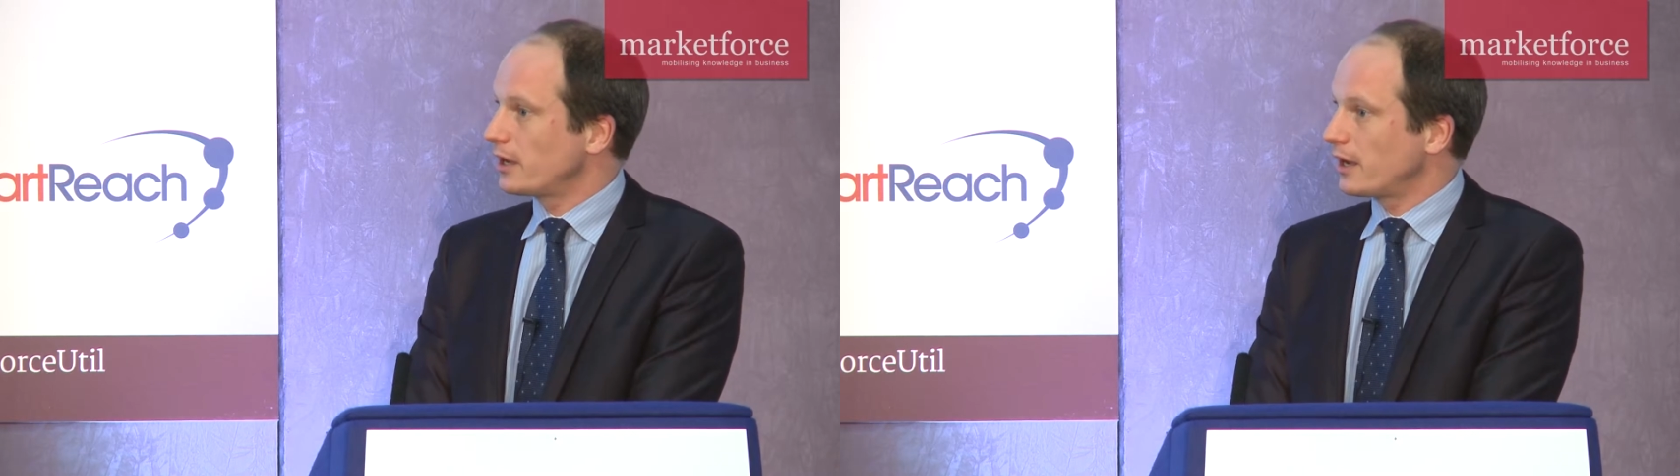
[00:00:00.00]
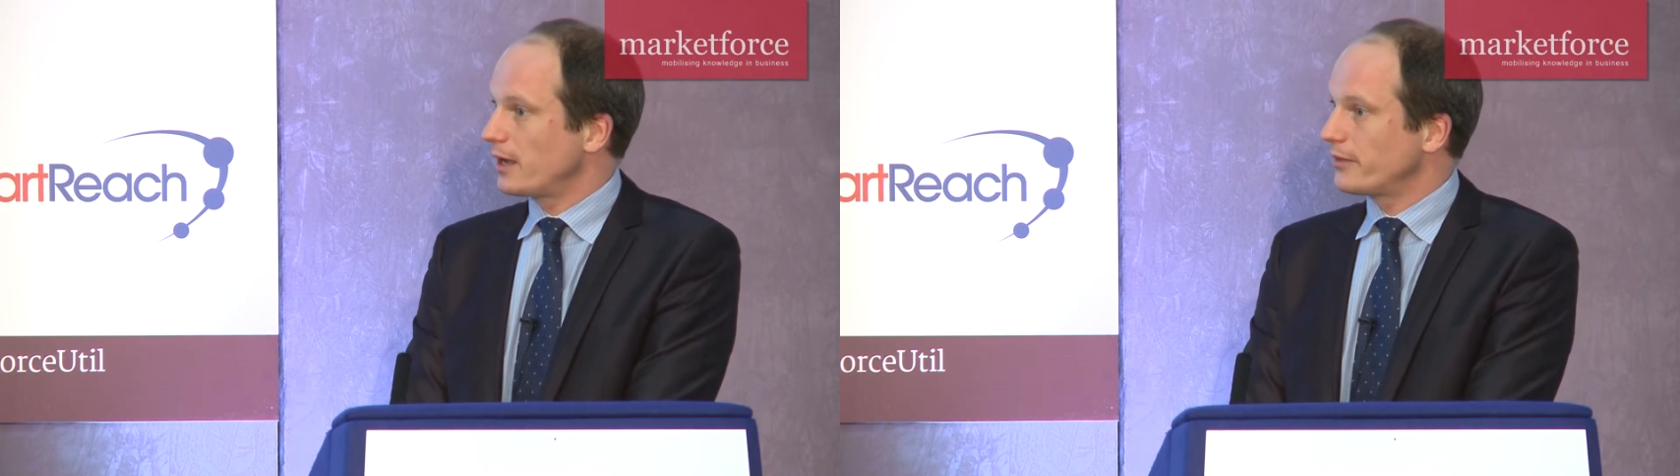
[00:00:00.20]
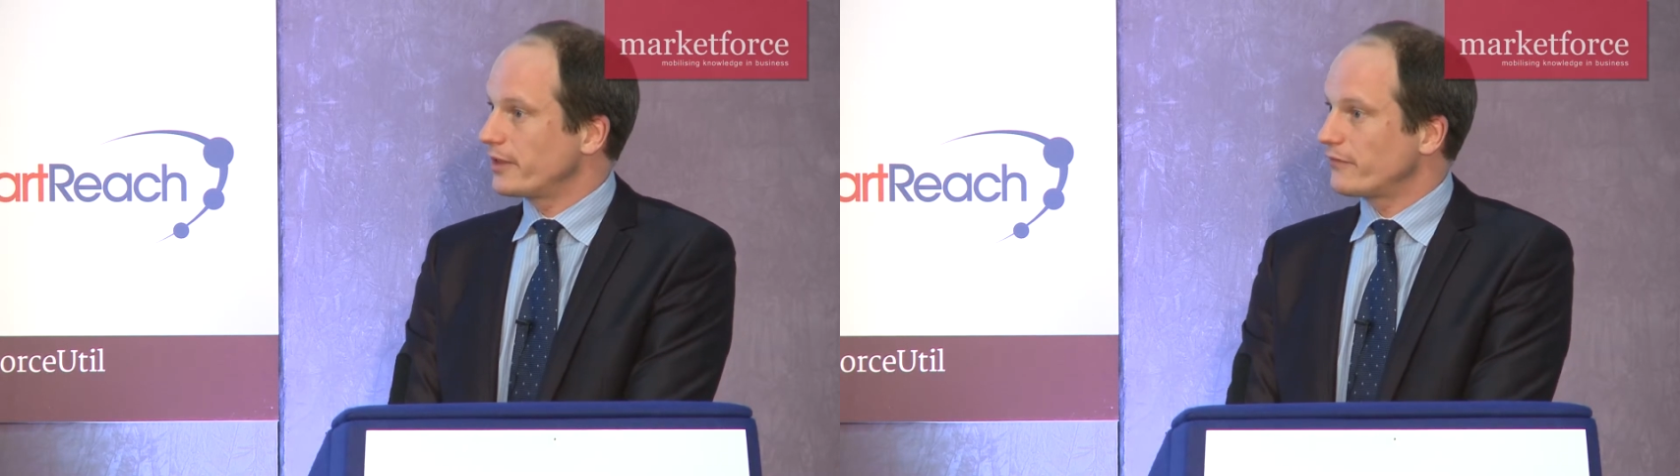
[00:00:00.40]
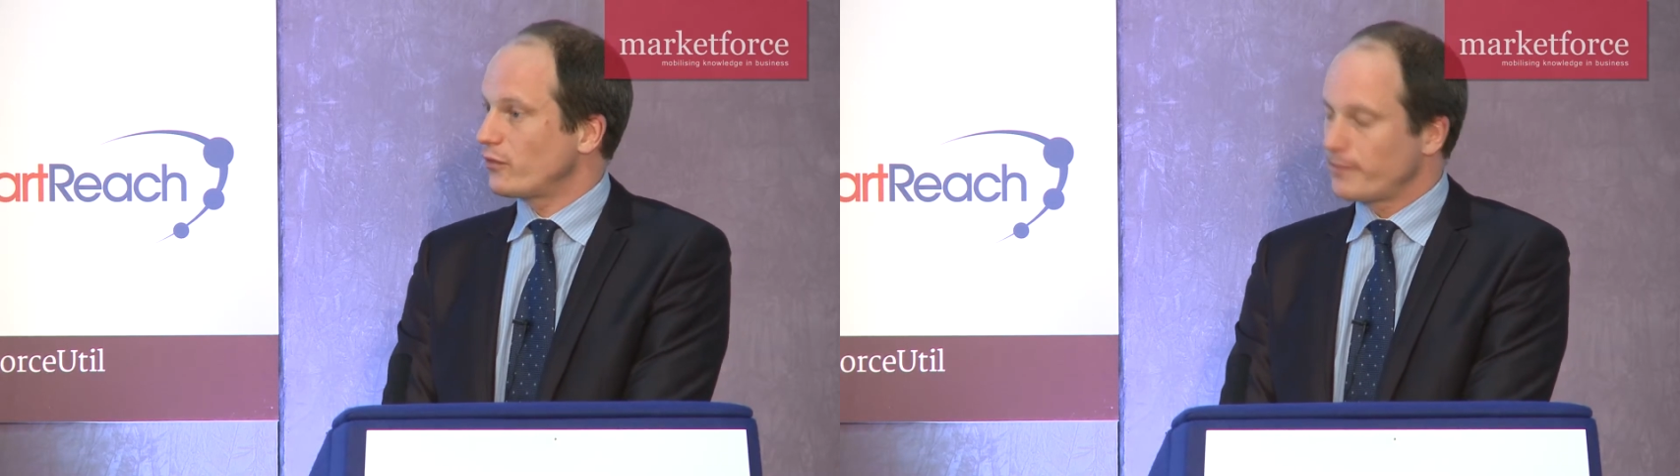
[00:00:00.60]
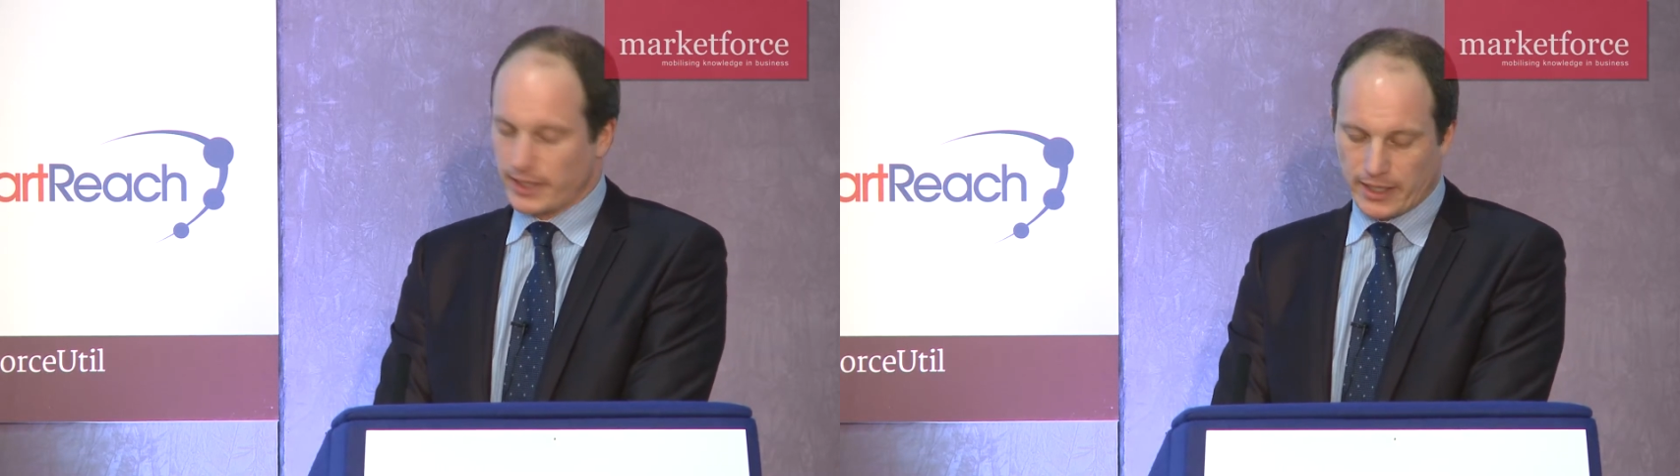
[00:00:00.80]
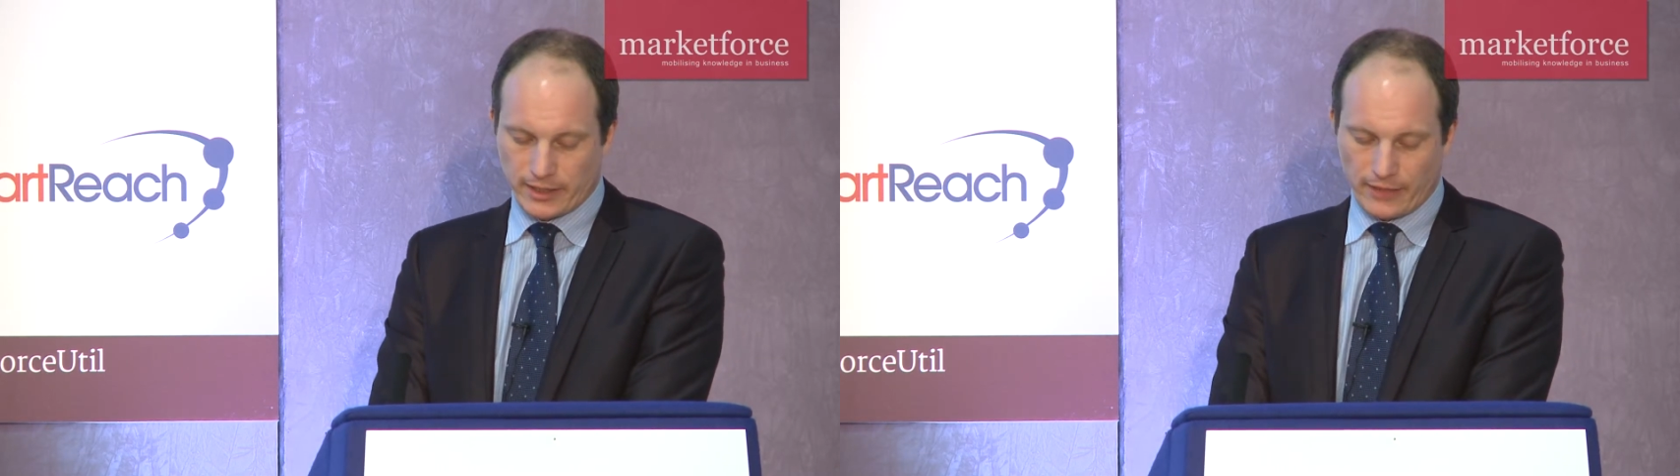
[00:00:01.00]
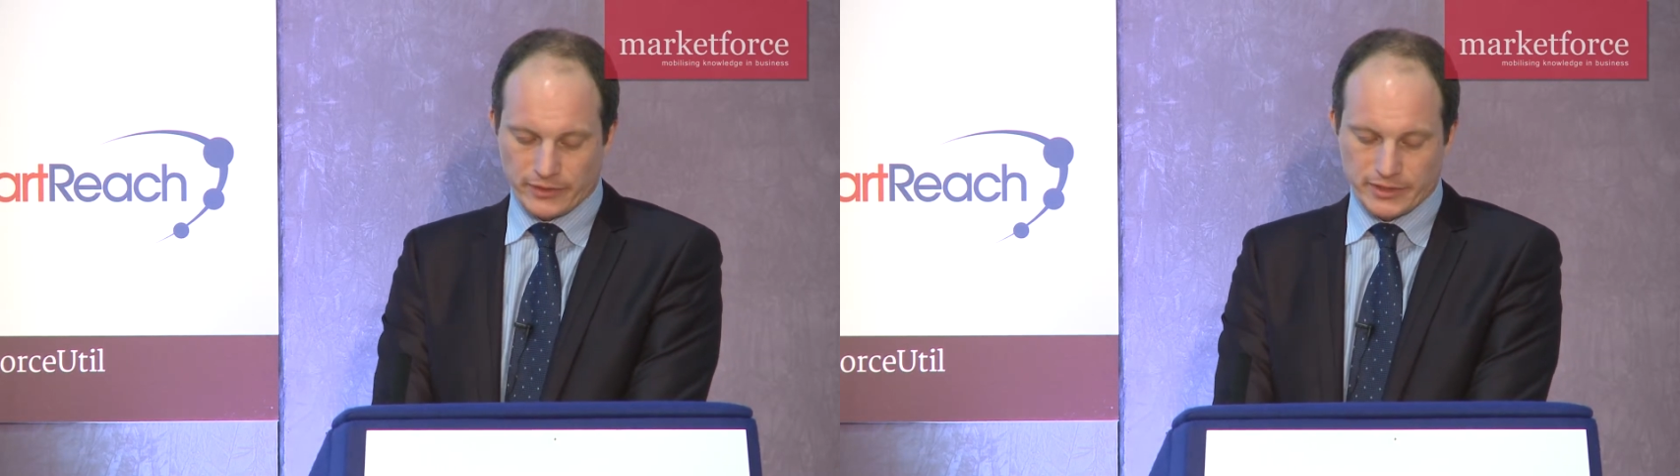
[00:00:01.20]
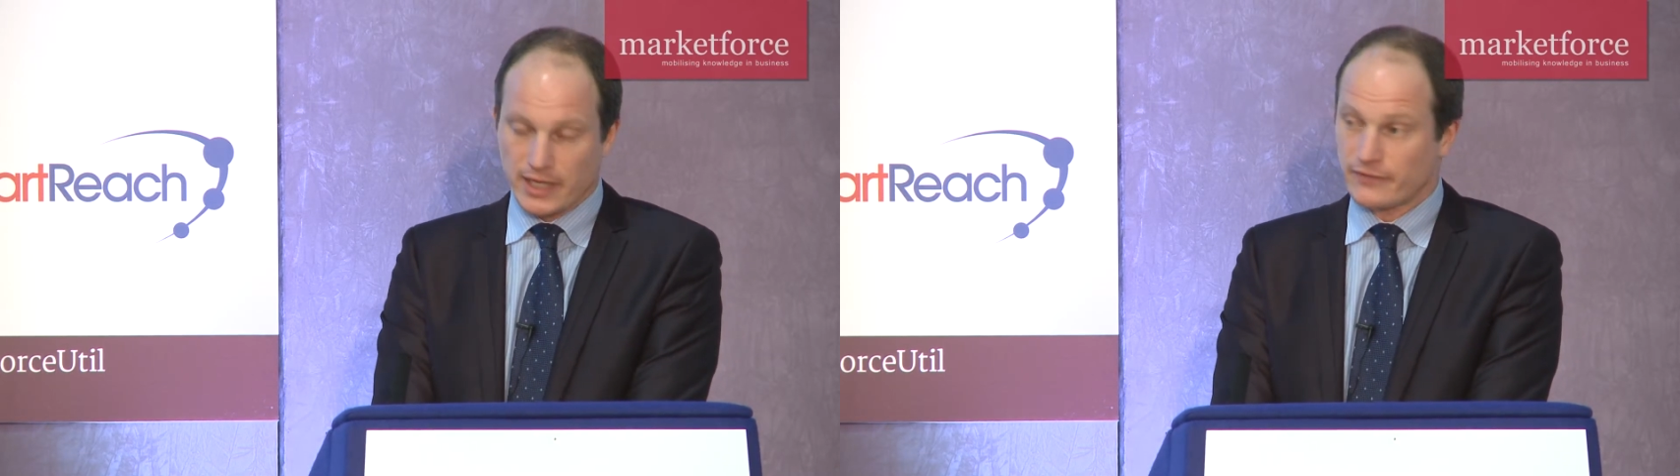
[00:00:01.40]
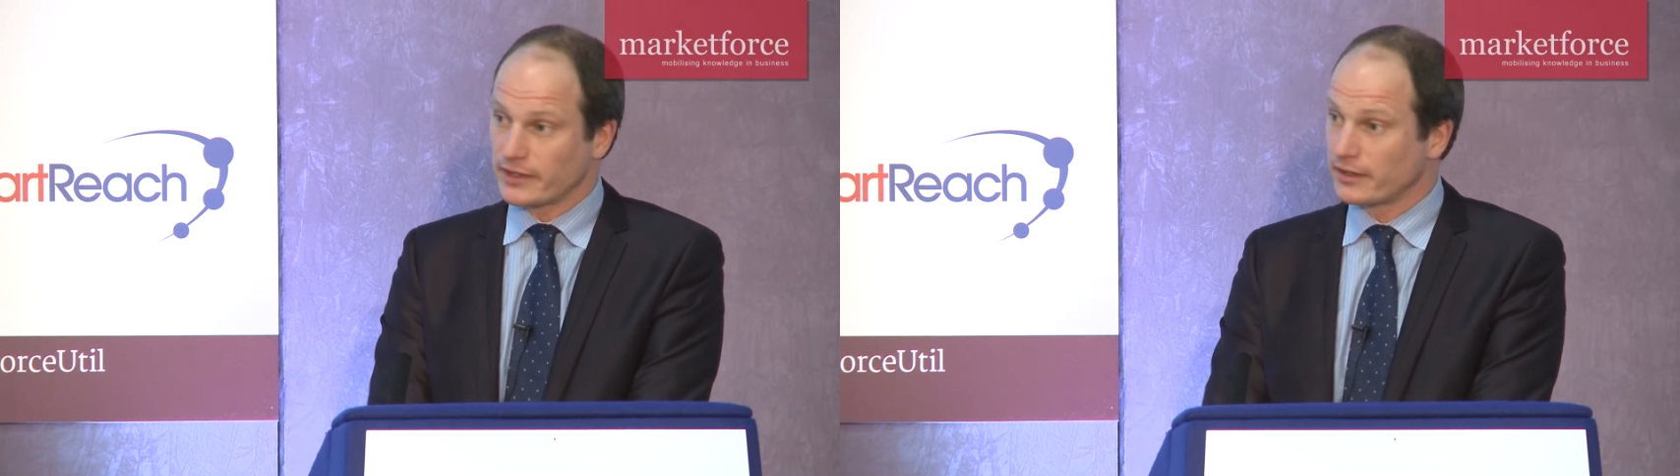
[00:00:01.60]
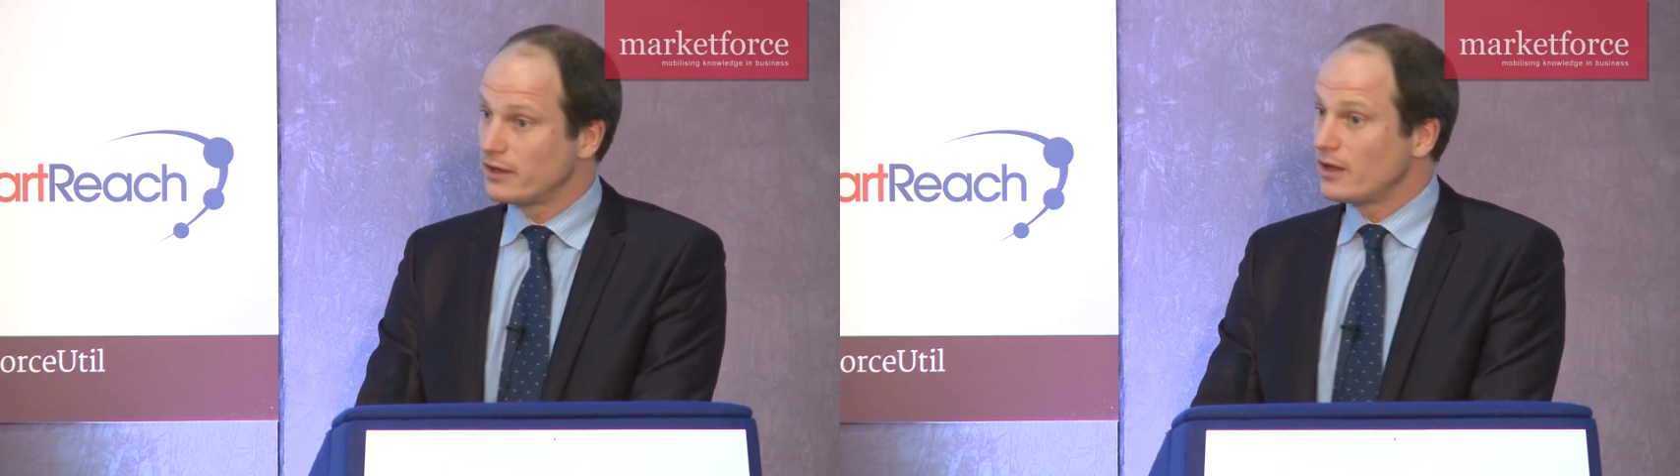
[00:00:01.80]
and therefore making another saving.